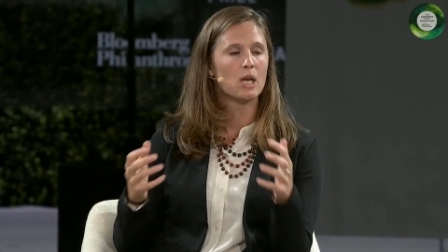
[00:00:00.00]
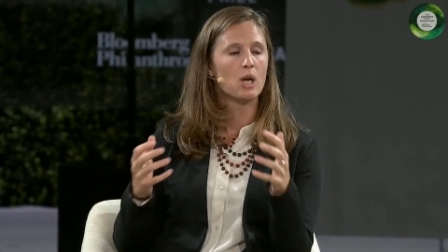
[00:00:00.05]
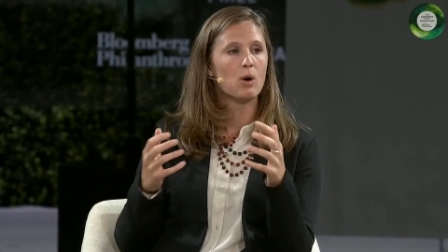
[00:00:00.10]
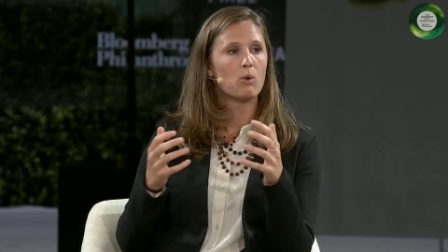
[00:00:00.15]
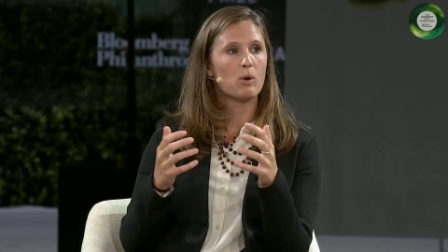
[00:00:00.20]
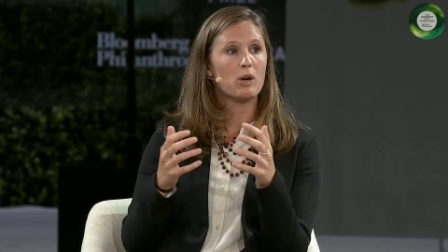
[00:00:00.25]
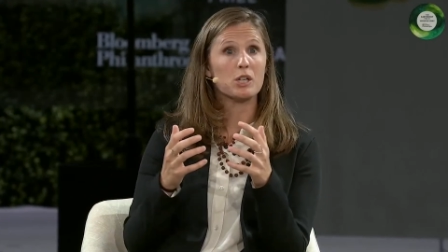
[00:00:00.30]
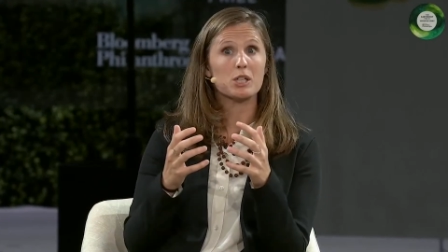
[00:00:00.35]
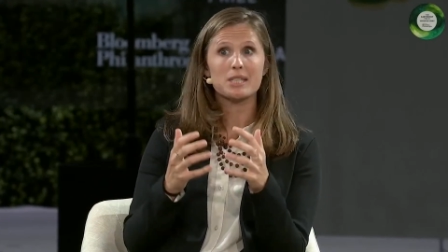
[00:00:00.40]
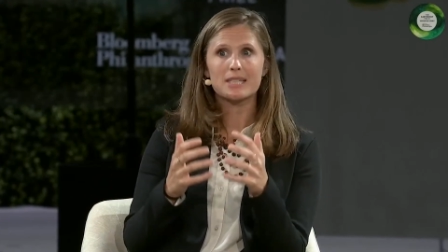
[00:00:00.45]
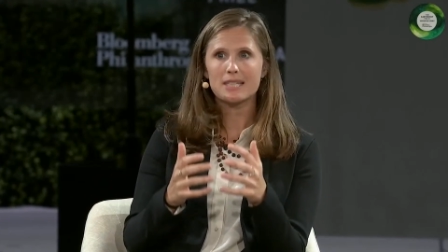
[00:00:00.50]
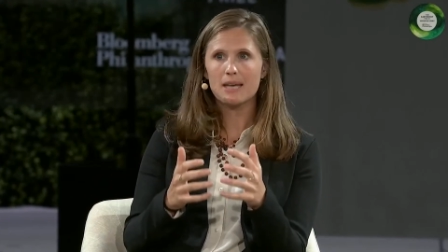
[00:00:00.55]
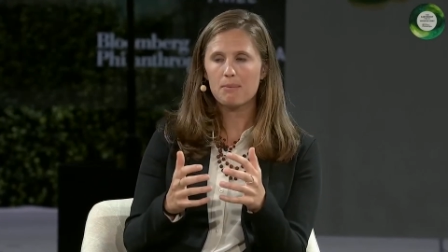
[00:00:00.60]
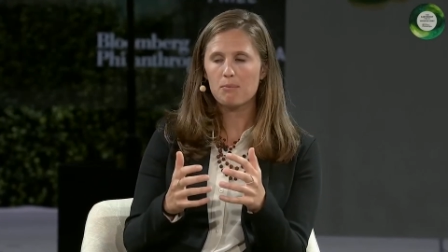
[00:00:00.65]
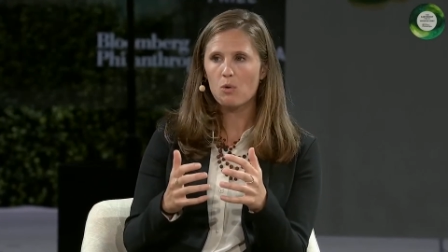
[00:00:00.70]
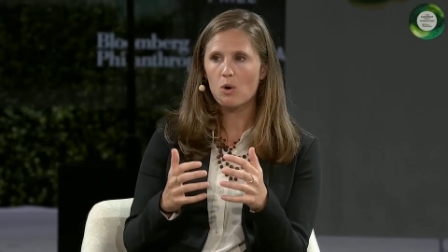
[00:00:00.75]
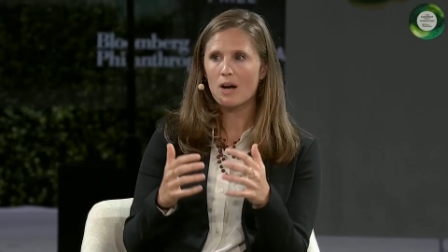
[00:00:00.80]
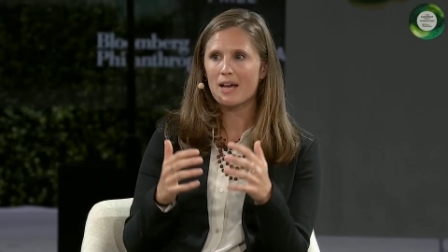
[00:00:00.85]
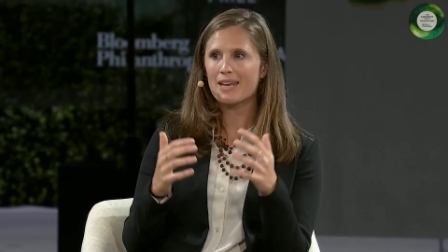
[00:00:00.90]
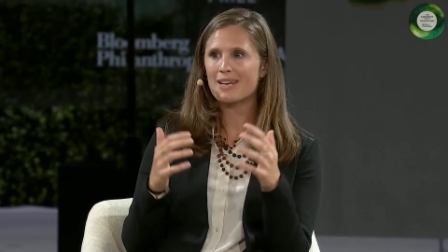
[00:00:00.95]
where
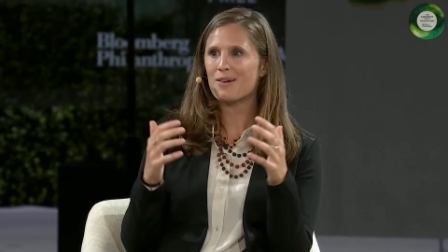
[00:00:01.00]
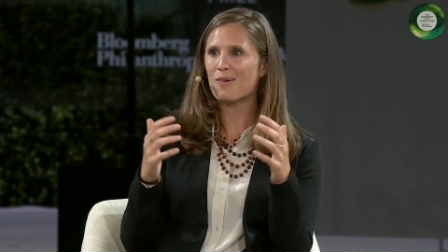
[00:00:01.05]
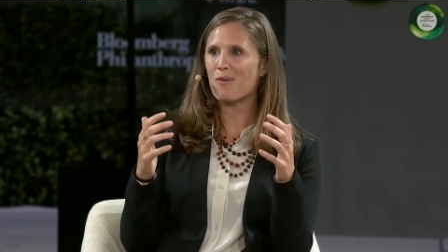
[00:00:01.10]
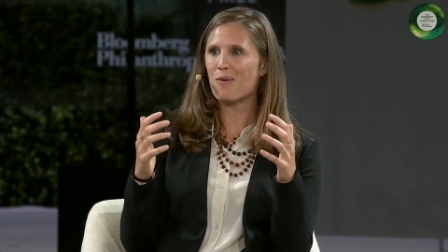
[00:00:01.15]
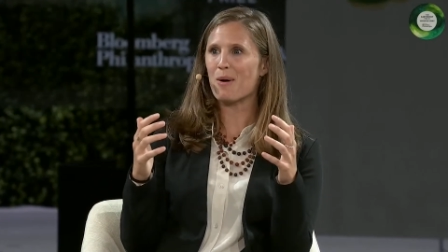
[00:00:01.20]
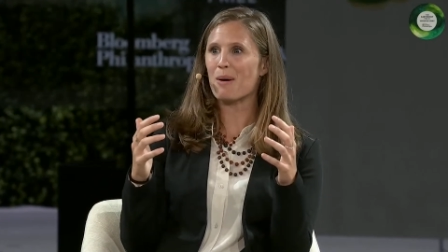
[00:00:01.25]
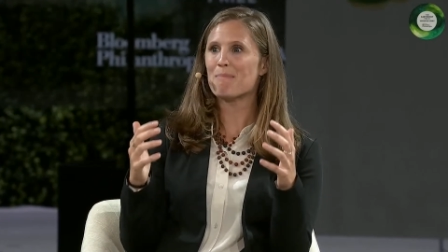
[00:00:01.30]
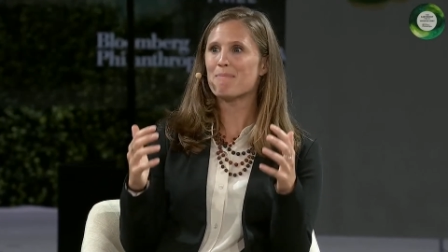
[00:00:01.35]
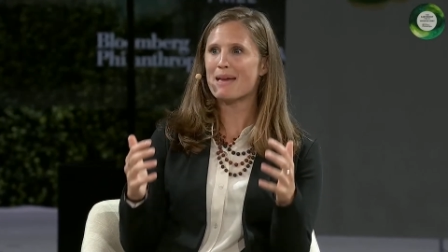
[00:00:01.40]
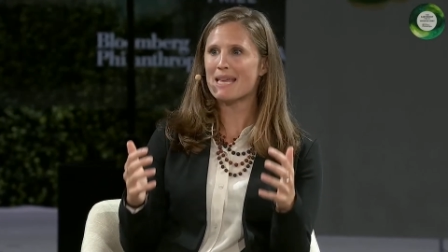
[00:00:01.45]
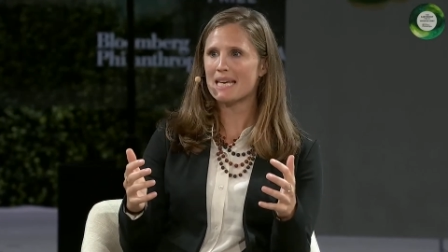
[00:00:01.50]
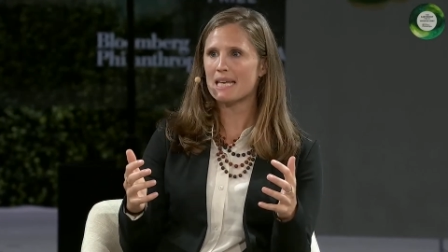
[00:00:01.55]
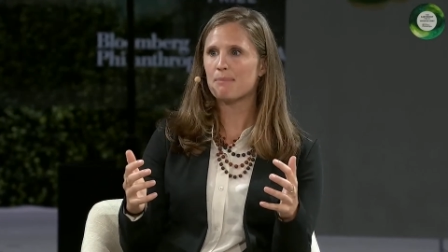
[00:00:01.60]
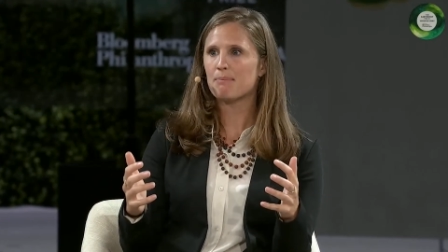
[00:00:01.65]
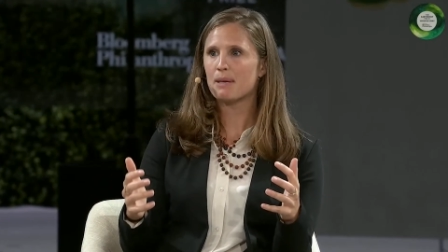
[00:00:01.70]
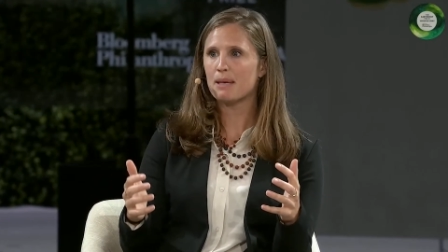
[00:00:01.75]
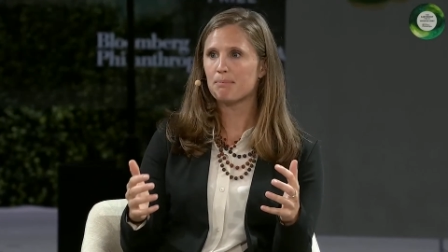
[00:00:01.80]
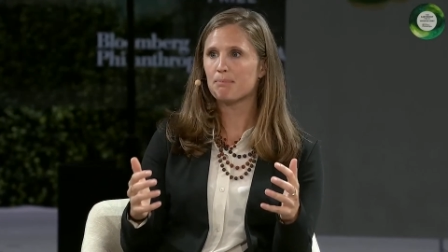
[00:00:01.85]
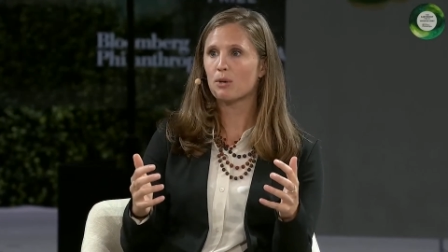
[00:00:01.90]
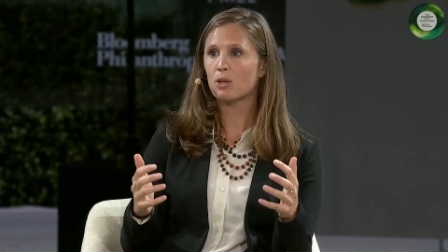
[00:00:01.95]
someone or many
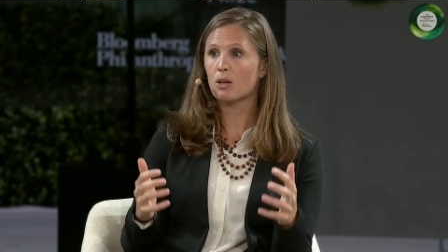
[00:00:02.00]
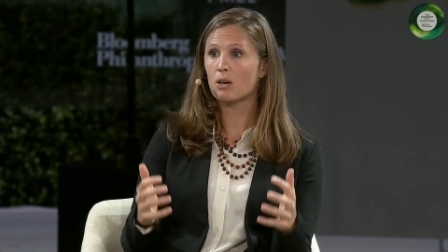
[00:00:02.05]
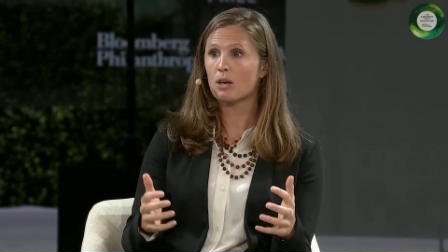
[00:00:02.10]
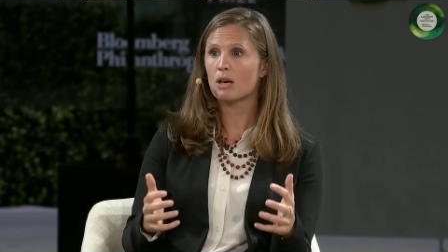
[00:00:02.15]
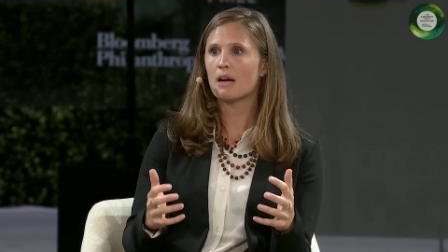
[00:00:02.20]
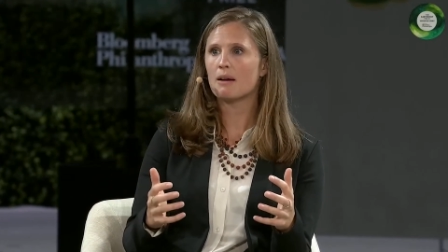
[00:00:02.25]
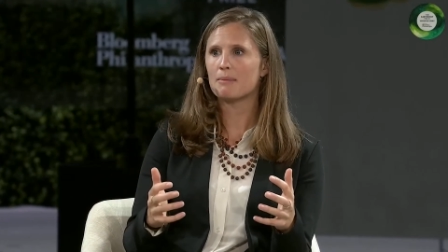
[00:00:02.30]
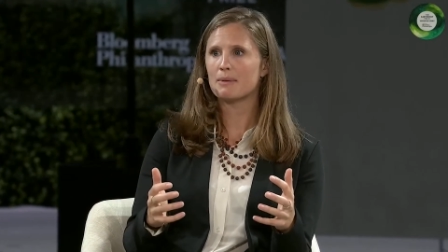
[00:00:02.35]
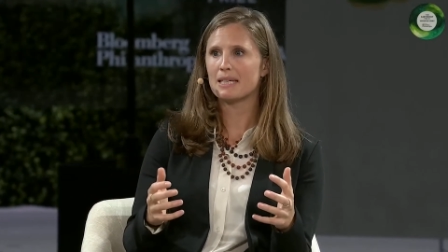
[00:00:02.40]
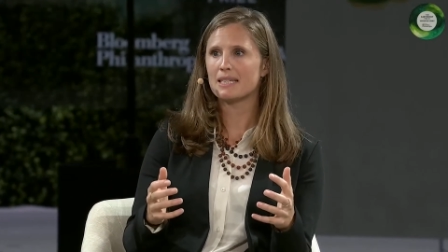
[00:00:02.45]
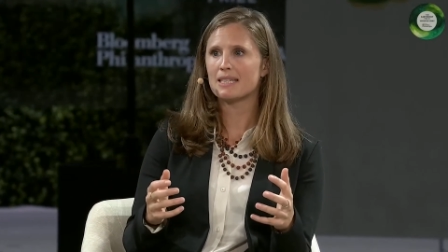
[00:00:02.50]
people are coming